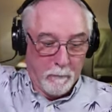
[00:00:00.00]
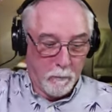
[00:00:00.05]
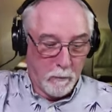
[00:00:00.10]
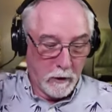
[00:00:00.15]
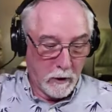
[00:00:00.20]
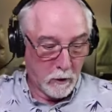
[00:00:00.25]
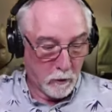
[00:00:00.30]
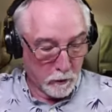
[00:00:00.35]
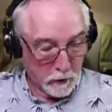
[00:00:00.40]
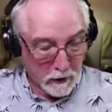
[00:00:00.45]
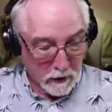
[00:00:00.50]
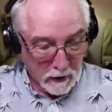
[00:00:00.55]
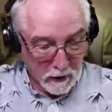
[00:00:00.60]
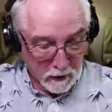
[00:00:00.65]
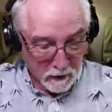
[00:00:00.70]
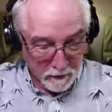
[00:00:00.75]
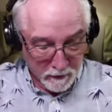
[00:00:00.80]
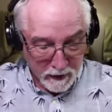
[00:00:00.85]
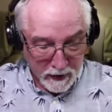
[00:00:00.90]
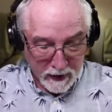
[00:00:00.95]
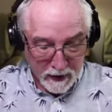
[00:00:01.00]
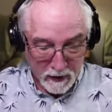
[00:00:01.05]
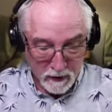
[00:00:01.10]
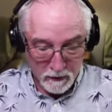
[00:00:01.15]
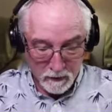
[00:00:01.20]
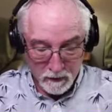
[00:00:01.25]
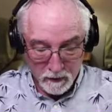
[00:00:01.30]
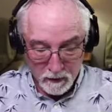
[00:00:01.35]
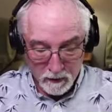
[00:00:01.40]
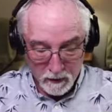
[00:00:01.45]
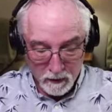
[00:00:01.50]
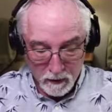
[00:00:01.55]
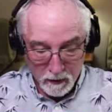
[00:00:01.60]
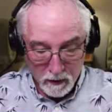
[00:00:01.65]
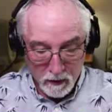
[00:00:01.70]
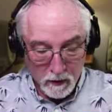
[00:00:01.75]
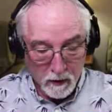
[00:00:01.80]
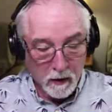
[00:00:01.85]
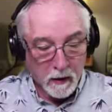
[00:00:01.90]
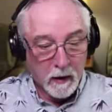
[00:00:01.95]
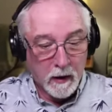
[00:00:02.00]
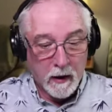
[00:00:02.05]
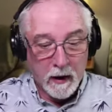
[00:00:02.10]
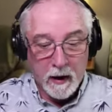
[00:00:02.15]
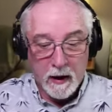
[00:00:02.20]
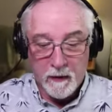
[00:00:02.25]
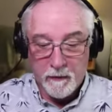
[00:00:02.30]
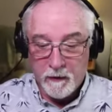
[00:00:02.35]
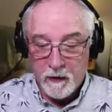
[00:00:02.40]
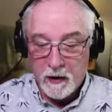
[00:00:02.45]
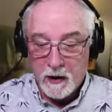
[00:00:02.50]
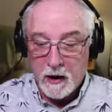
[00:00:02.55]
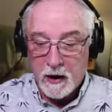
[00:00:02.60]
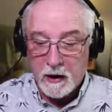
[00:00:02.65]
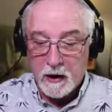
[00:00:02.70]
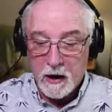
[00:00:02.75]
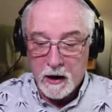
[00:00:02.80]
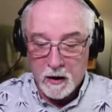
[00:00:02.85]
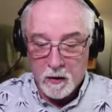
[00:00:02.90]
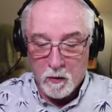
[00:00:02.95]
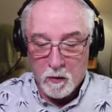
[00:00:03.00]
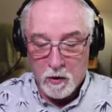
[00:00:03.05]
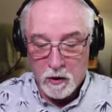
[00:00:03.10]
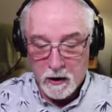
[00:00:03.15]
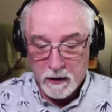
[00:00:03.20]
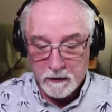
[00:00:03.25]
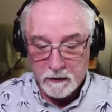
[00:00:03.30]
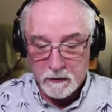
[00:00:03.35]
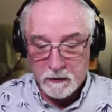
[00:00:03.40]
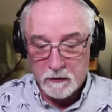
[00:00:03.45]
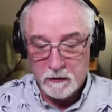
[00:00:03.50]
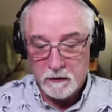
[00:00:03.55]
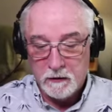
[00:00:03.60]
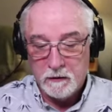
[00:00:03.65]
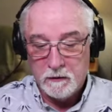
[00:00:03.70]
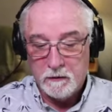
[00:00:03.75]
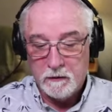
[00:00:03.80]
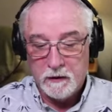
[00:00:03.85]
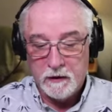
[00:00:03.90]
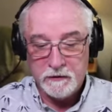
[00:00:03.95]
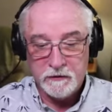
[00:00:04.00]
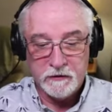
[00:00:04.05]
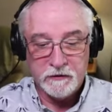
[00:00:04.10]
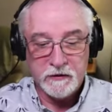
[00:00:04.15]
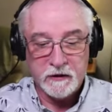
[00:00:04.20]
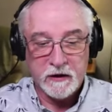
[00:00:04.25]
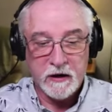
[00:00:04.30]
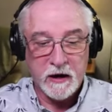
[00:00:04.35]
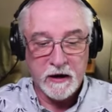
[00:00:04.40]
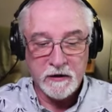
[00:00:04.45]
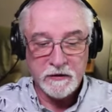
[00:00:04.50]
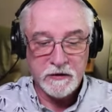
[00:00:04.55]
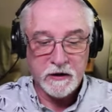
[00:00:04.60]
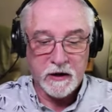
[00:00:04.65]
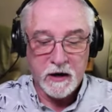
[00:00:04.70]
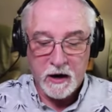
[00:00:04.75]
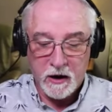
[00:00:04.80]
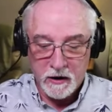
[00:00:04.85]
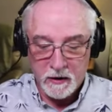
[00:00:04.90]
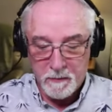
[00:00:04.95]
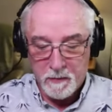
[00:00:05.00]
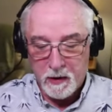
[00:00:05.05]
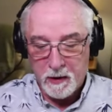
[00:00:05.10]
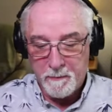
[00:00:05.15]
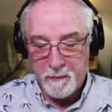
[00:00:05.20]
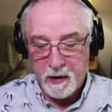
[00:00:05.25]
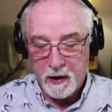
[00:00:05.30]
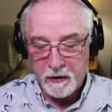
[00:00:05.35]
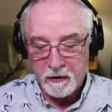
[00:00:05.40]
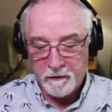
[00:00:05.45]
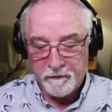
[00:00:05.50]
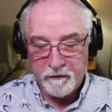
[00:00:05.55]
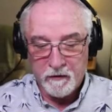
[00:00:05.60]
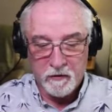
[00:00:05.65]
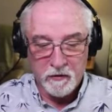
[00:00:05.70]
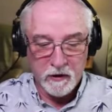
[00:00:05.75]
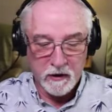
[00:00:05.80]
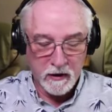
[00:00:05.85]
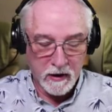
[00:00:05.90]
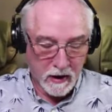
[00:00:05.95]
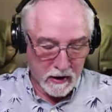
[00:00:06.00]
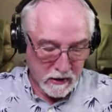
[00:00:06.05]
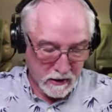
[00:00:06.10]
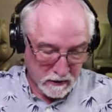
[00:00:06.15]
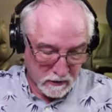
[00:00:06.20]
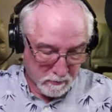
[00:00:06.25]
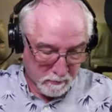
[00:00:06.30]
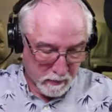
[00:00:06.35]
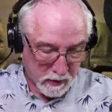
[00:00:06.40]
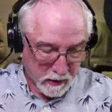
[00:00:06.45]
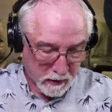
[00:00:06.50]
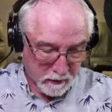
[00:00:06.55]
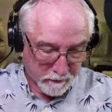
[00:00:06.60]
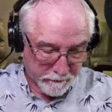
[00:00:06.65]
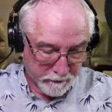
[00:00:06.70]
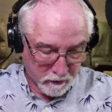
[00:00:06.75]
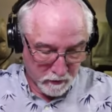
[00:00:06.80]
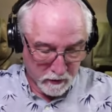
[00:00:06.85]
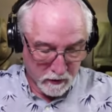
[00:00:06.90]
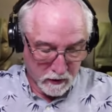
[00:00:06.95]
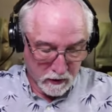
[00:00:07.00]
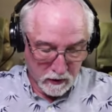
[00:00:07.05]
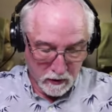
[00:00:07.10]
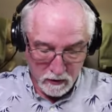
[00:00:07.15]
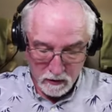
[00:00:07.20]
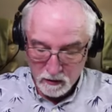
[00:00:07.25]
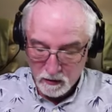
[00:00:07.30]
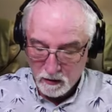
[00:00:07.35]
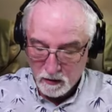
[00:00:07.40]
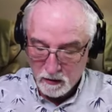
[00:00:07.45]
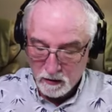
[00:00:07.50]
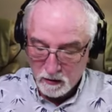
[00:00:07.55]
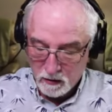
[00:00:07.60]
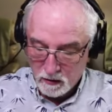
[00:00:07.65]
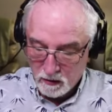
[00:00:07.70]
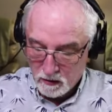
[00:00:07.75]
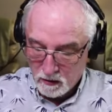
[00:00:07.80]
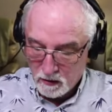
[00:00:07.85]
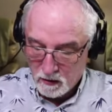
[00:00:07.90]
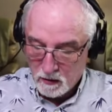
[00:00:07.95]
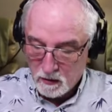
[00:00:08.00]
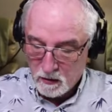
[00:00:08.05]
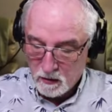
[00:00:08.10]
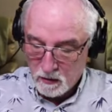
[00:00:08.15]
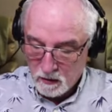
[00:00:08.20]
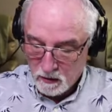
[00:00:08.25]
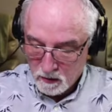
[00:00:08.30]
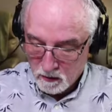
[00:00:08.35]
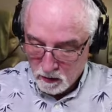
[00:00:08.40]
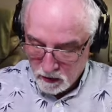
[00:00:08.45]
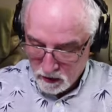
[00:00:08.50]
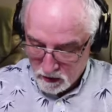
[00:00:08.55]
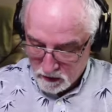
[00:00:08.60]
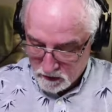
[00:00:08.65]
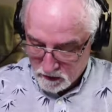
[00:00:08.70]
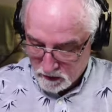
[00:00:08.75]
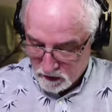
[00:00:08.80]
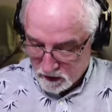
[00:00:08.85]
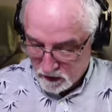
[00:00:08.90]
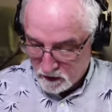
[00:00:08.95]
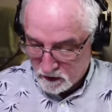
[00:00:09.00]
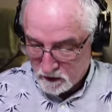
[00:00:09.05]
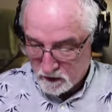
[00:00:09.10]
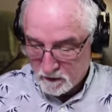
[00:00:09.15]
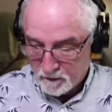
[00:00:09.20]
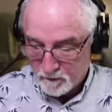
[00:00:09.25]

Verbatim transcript: We don't need any of that. And then I got what? Is this a case that carried my microphone in? How do you get a microphone in here? What is this?